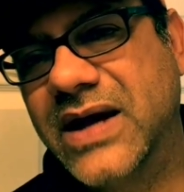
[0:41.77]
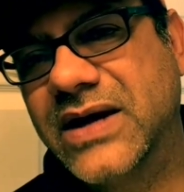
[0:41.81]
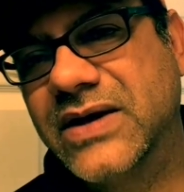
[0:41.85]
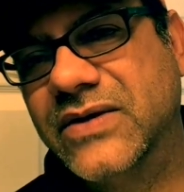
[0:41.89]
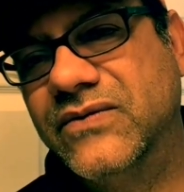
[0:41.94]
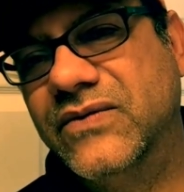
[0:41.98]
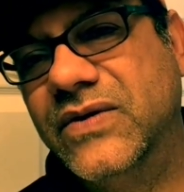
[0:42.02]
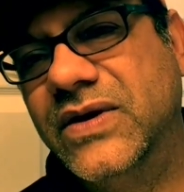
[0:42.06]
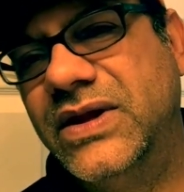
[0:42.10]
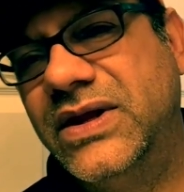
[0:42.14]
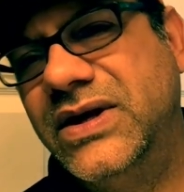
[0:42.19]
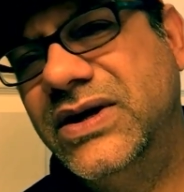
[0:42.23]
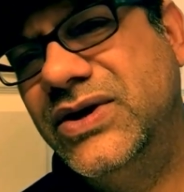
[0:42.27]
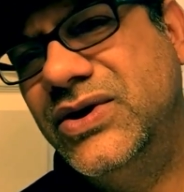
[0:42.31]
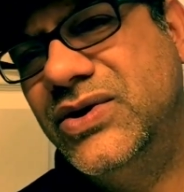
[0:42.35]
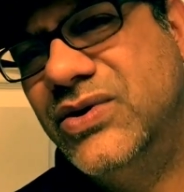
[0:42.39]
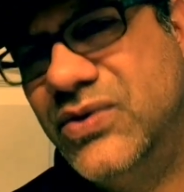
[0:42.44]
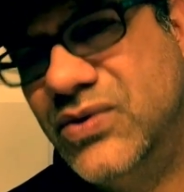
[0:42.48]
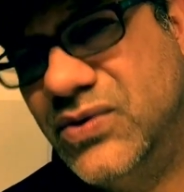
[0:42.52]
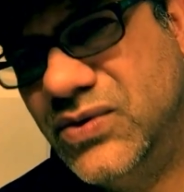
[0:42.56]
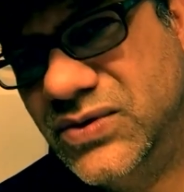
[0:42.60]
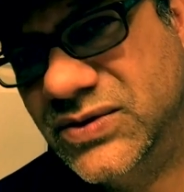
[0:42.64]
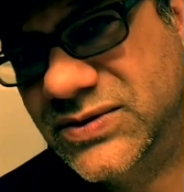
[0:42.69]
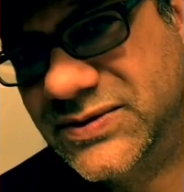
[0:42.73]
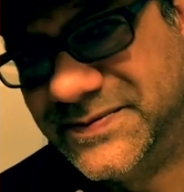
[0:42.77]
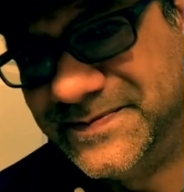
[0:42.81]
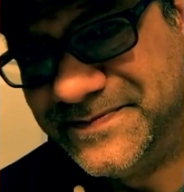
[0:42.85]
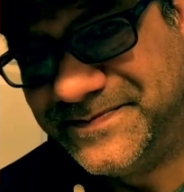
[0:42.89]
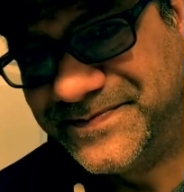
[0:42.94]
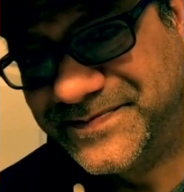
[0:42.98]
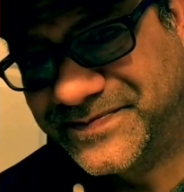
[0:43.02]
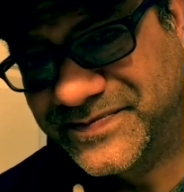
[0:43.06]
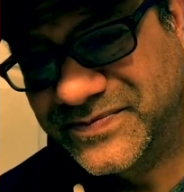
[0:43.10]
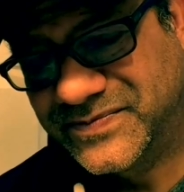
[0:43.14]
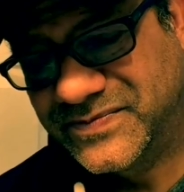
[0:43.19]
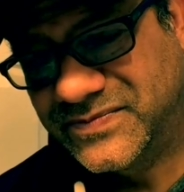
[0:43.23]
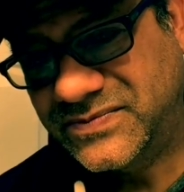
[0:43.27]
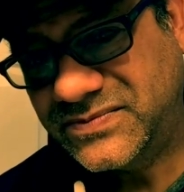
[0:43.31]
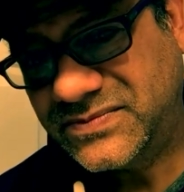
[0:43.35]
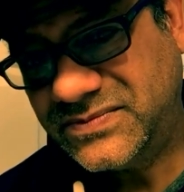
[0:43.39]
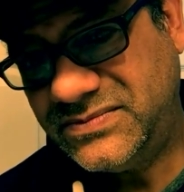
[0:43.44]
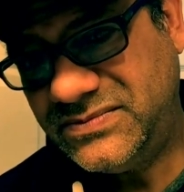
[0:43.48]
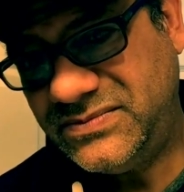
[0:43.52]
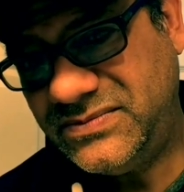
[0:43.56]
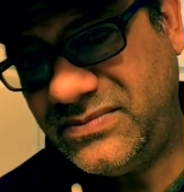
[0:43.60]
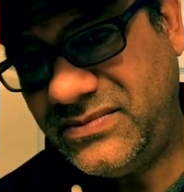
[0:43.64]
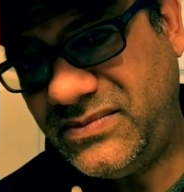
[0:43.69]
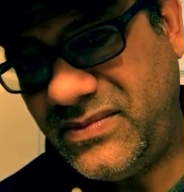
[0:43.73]
could really use
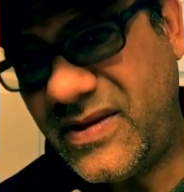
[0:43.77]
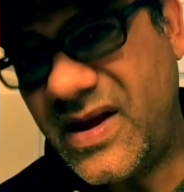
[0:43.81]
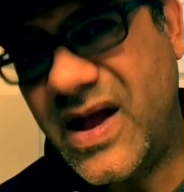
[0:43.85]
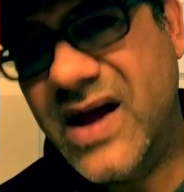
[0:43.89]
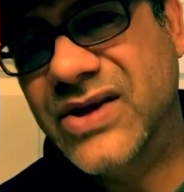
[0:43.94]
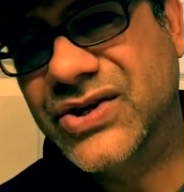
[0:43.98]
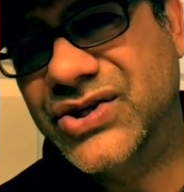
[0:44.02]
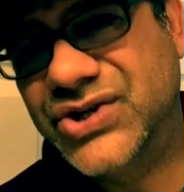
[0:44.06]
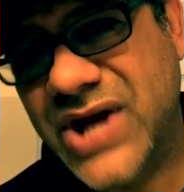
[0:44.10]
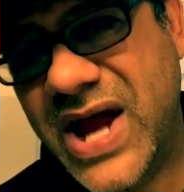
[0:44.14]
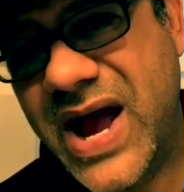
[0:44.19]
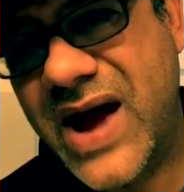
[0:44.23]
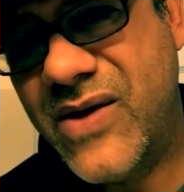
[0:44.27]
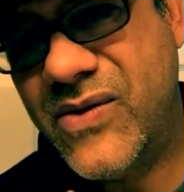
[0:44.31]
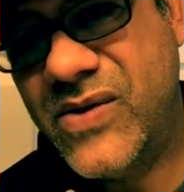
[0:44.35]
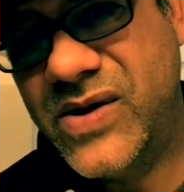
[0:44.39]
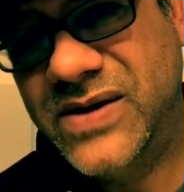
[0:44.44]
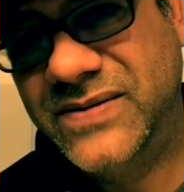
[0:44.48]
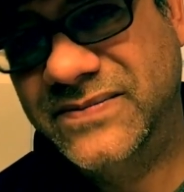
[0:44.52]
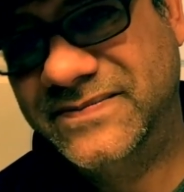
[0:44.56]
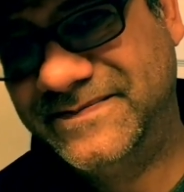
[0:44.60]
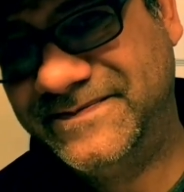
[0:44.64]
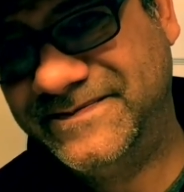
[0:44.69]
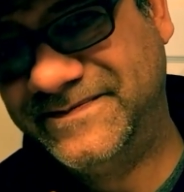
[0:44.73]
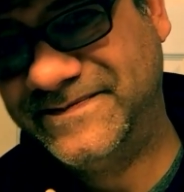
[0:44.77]
a shower,